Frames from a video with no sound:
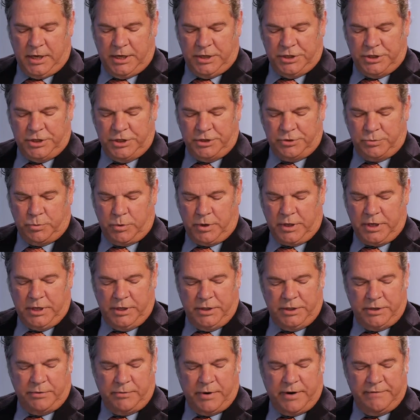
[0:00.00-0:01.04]
She is working
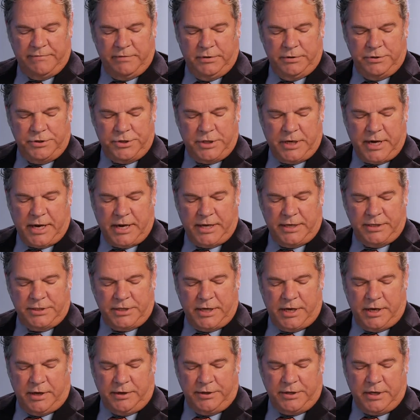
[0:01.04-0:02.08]
to revolutionize
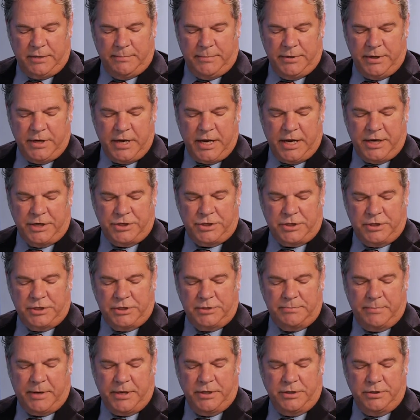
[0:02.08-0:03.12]
health communications
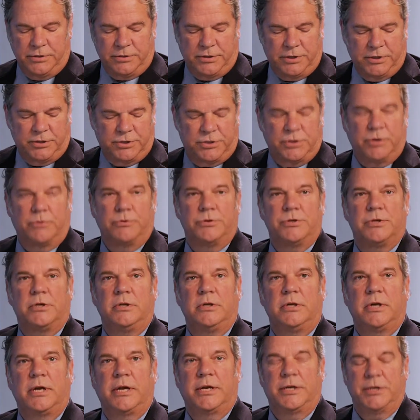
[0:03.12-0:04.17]
by using
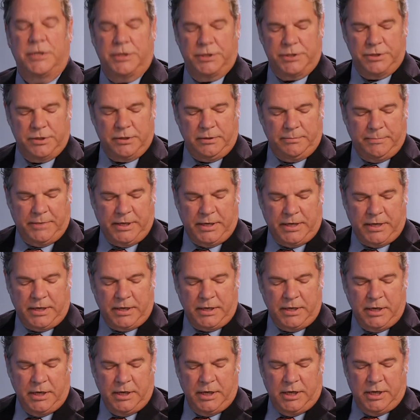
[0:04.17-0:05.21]
social and digital media
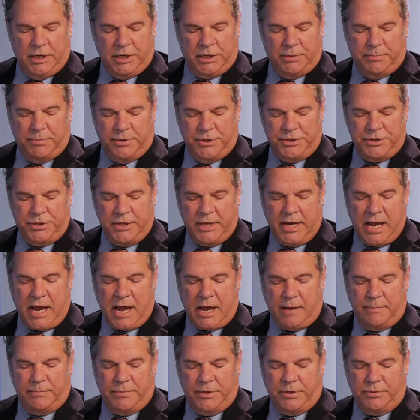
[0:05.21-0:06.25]
to bridge the
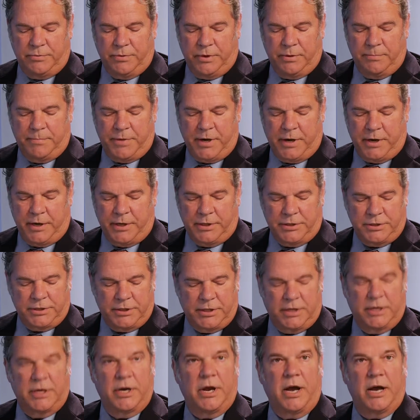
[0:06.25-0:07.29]
gap between parents
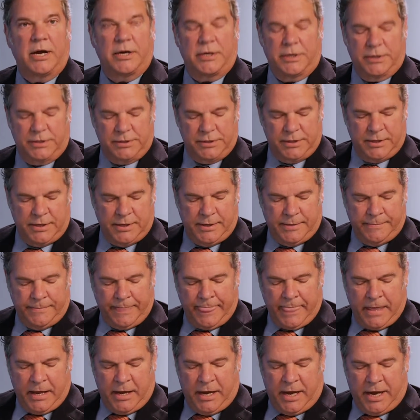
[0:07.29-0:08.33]
and doctors.
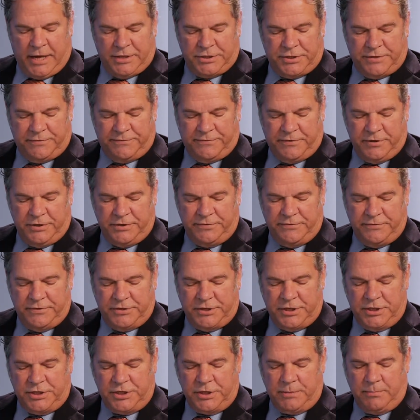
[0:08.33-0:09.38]
As the first
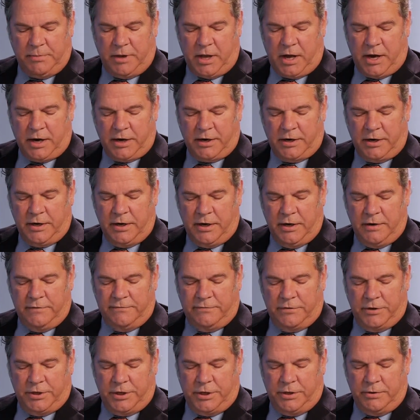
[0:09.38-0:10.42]
physician blogger
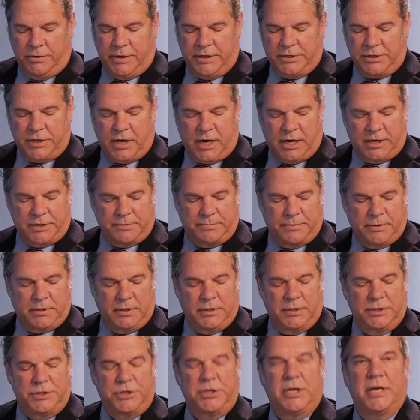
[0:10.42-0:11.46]
for a U.S.
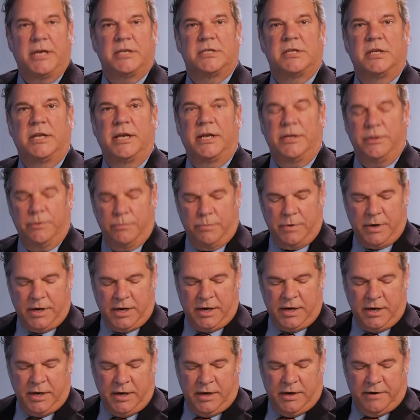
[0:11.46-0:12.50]
hospital, she has led the
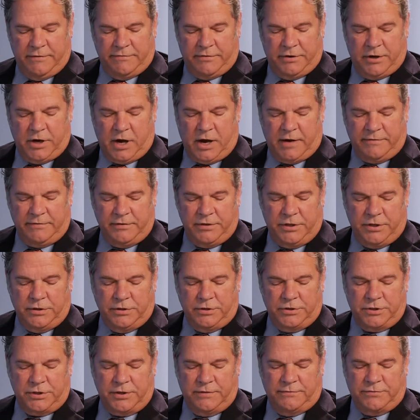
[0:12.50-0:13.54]
way for novel
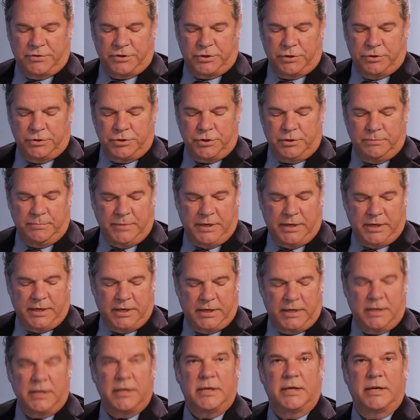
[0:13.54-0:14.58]
use of social
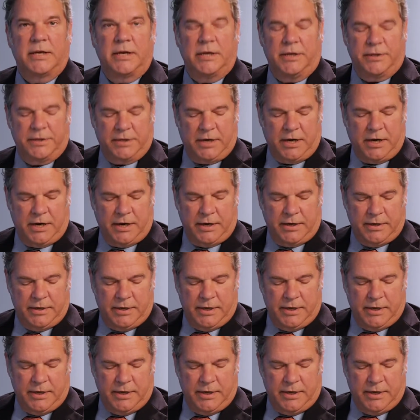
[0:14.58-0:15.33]
media in healthcare.